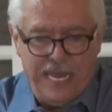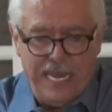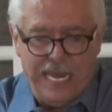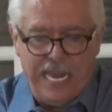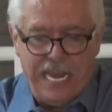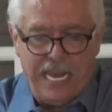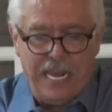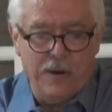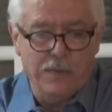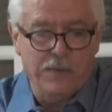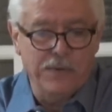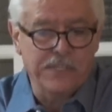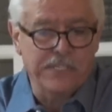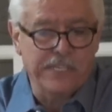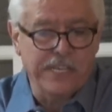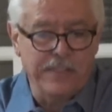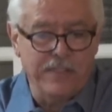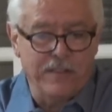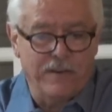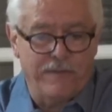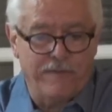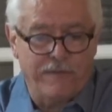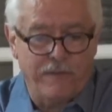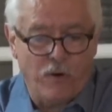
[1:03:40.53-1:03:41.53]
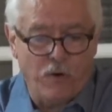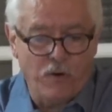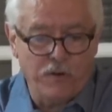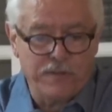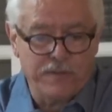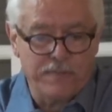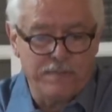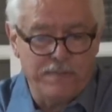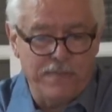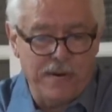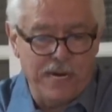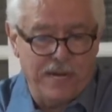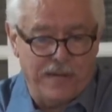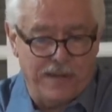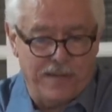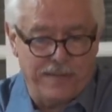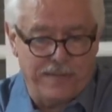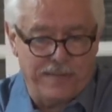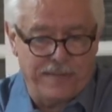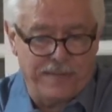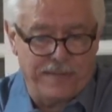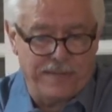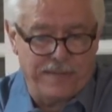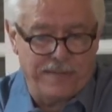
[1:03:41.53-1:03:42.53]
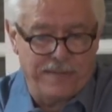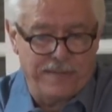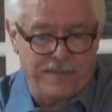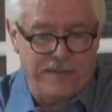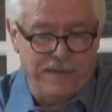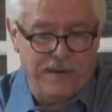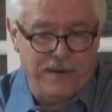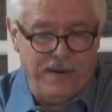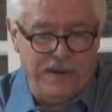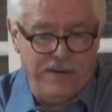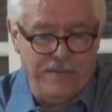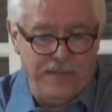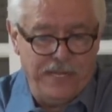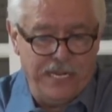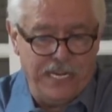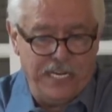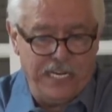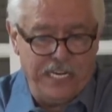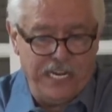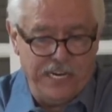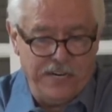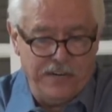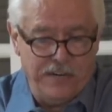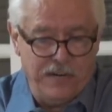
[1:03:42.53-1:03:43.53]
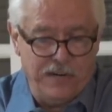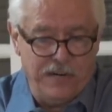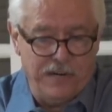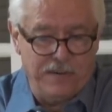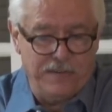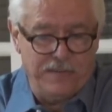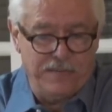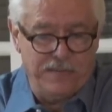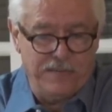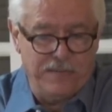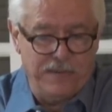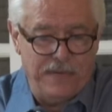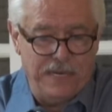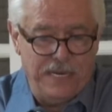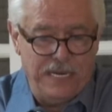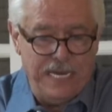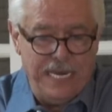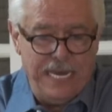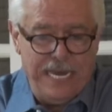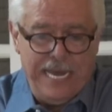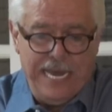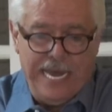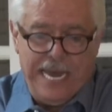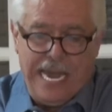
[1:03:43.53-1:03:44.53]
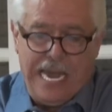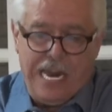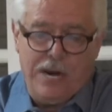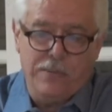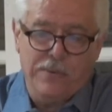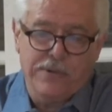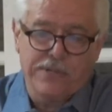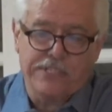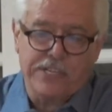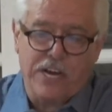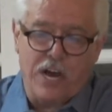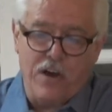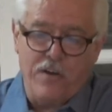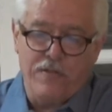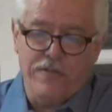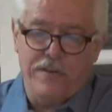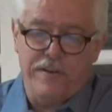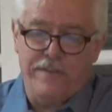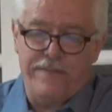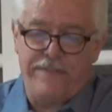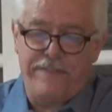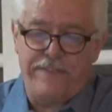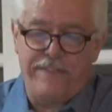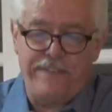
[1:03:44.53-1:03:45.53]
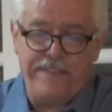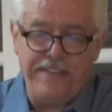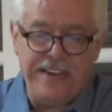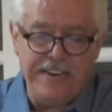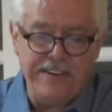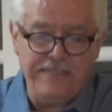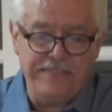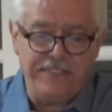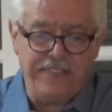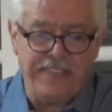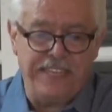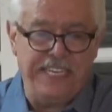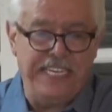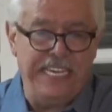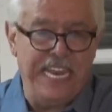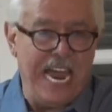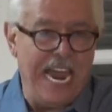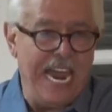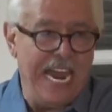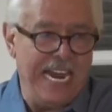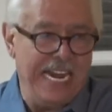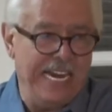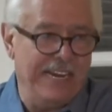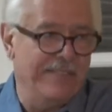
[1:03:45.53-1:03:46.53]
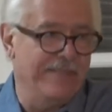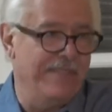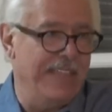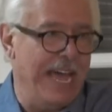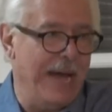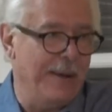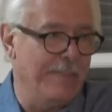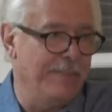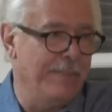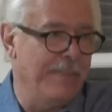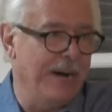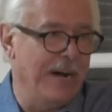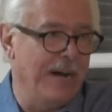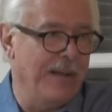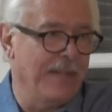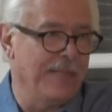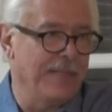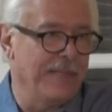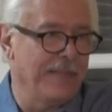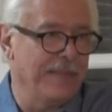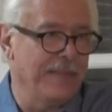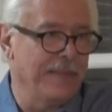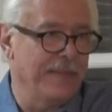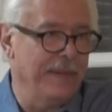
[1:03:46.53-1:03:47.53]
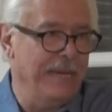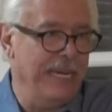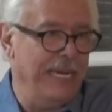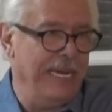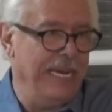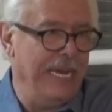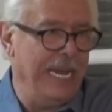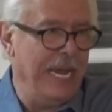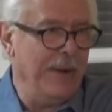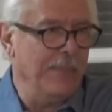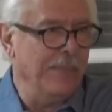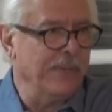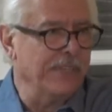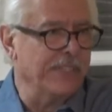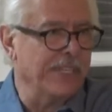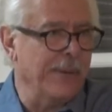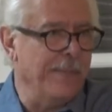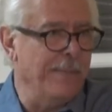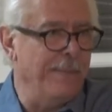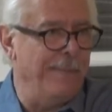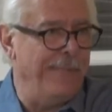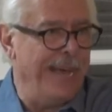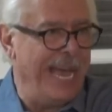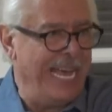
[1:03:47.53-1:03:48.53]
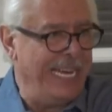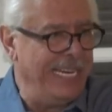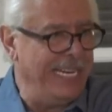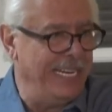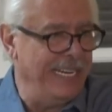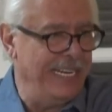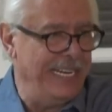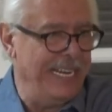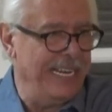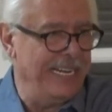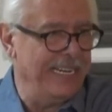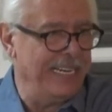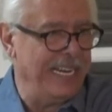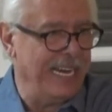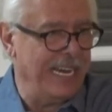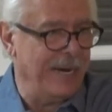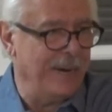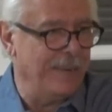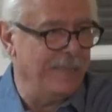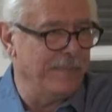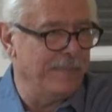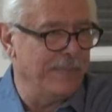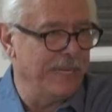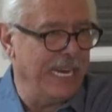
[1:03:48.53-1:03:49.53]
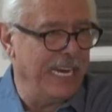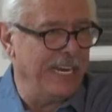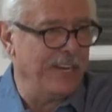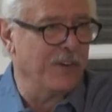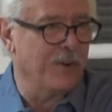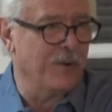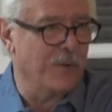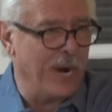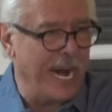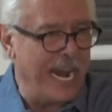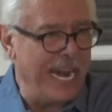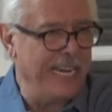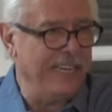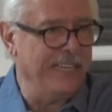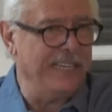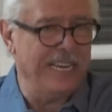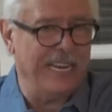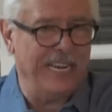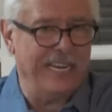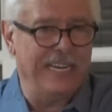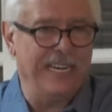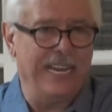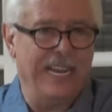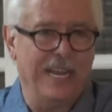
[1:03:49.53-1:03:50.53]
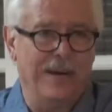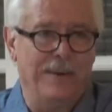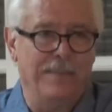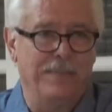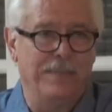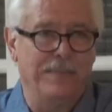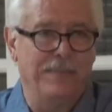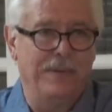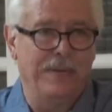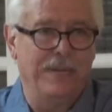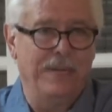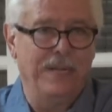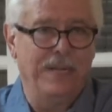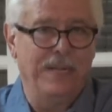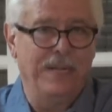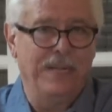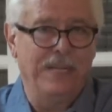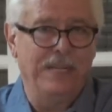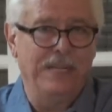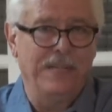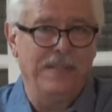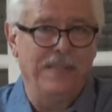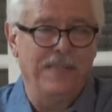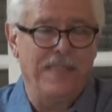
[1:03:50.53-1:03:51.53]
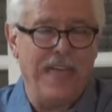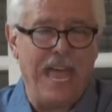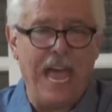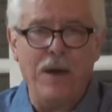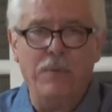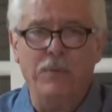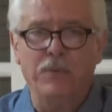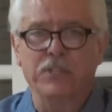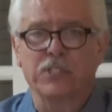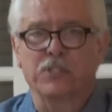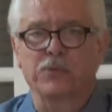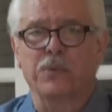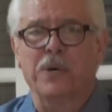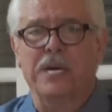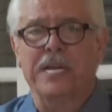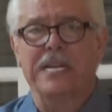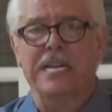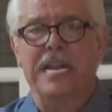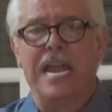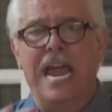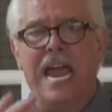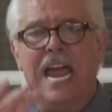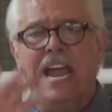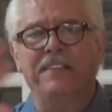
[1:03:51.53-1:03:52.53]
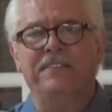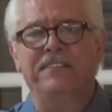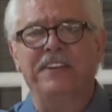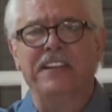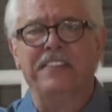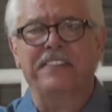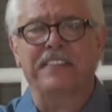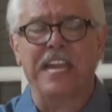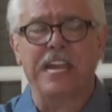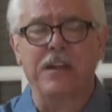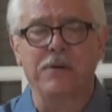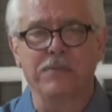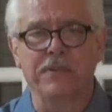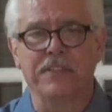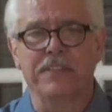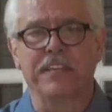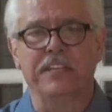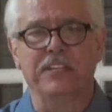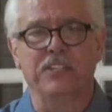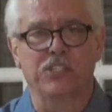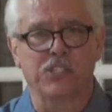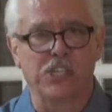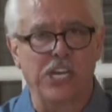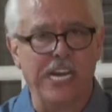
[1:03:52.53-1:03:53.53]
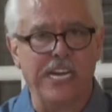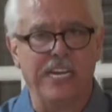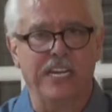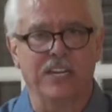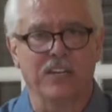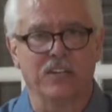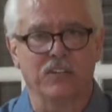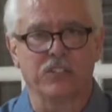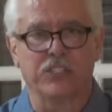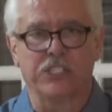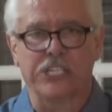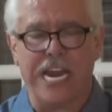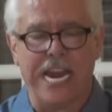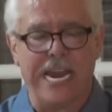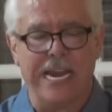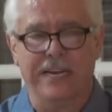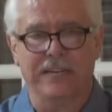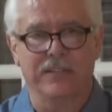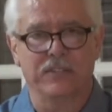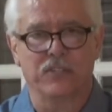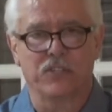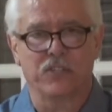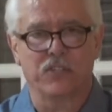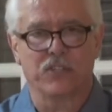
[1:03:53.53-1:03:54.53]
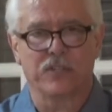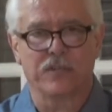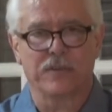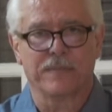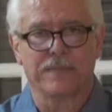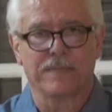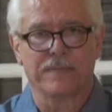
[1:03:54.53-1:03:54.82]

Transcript: and it was in the fourth month of the year, and it was on the fifth day of that month. It was embedded in him, ingrained in him. That was when everything with Ezekiel changed.